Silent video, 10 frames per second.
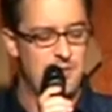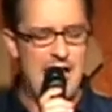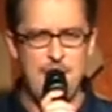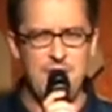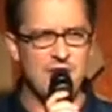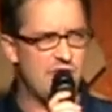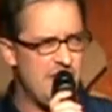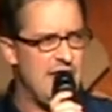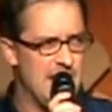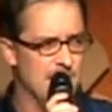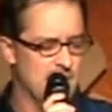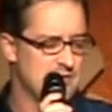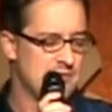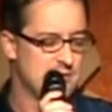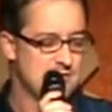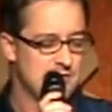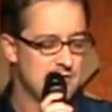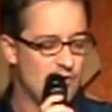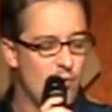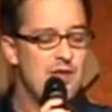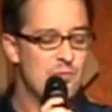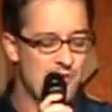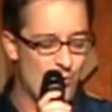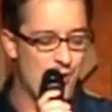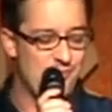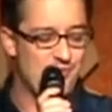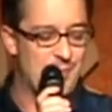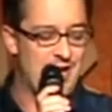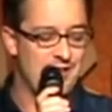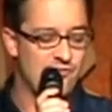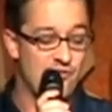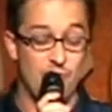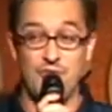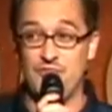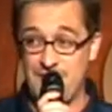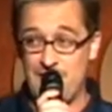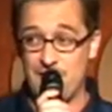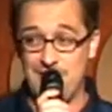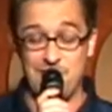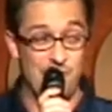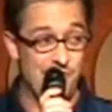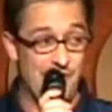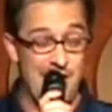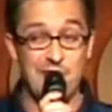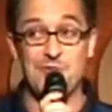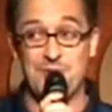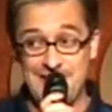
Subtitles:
Be happy to see him. Greet him with a warm smile and show sincerity in your desire to